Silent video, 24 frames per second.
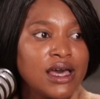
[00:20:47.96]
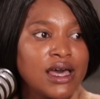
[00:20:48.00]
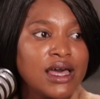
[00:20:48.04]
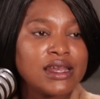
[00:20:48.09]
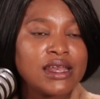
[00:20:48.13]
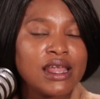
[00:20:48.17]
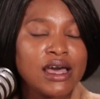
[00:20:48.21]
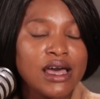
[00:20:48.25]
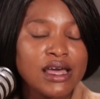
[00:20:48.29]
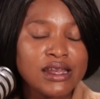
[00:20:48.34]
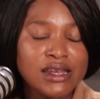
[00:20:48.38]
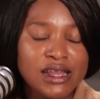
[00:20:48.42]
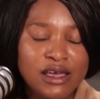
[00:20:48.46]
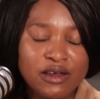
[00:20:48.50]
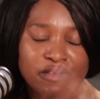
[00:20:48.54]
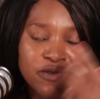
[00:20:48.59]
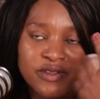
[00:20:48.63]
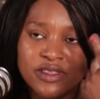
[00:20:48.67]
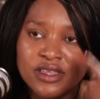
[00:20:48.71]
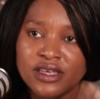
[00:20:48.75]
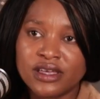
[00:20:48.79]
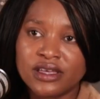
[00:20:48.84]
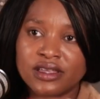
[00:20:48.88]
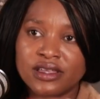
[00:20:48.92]
I
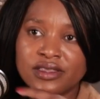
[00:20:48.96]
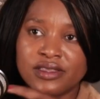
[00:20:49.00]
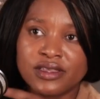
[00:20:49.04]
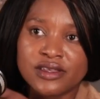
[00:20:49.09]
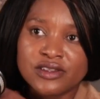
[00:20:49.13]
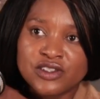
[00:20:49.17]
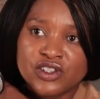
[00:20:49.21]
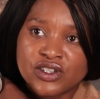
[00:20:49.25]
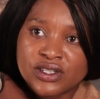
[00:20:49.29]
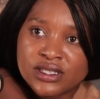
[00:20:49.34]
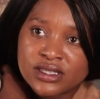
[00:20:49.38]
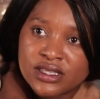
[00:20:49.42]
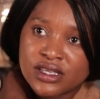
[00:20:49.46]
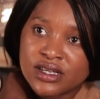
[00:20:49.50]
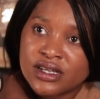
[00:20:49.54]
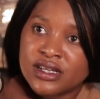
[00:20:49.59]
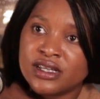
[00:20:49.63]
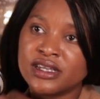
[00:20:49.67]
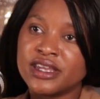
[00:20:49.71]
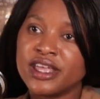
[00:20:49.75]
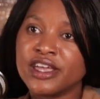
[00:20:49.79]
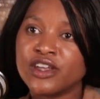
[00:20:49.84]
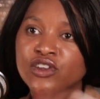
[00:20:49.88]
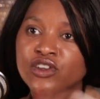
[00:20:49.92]
love the just the
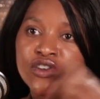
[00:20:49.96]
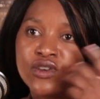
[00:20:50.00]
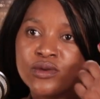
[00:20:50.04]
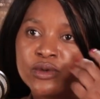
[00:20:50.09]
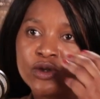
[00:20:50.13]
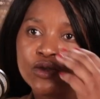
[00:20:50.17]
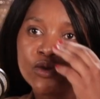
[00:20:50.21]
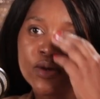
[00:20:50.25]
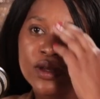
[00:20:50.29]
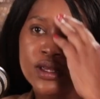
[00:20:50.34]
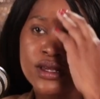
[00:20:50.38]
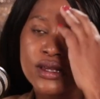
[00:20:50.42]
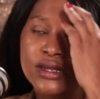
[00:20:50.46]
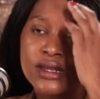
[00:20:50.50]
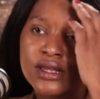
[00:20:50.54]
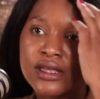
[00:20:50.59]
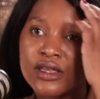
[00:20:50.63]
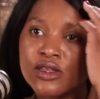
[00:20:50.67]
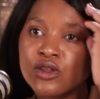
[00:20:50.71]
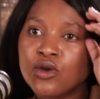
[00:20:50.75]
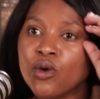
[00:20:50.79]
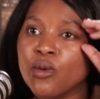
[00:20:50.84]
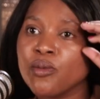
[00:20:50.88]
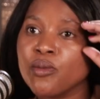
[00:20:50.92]
connection between
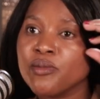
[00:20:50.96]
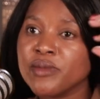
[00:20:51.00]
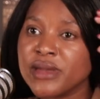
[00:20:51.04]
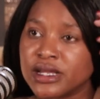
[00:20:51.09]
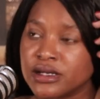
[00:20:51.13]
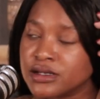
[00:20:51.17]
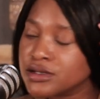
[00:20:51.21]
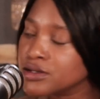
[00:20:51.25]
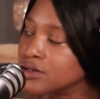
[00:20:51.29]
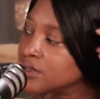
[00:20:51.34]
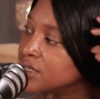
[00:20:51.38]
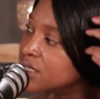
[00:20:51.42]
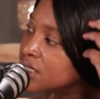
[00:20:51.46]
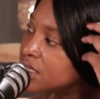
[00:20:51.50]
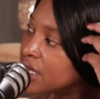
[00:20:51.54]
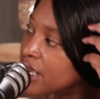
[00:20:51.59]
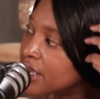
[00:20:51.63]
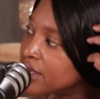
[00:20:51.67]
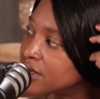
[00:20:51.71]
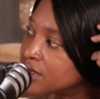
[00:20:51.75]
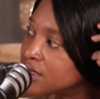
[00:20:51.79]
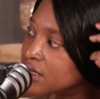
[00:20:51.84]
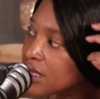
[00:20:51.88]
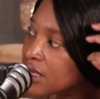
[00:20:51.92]
your mental
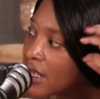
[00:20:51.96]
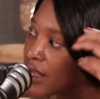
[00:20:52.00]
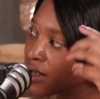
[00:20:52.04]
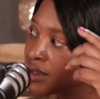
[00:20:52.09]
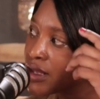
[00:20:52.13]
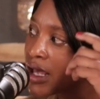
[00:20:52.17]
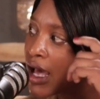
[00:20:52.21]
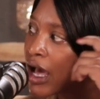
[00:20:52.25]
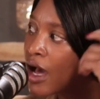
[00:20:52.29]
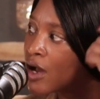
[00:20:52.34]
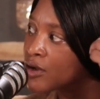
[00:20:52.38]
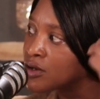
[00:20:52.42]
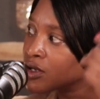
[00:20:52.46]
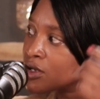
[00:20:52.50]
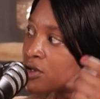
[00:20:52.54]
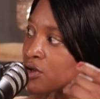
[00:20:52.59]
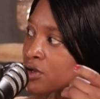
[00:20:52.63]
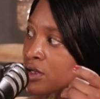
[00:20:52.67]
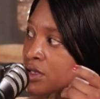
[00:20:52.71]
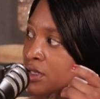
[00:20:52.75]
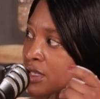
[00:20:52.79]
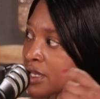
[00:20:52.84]
state and the outlook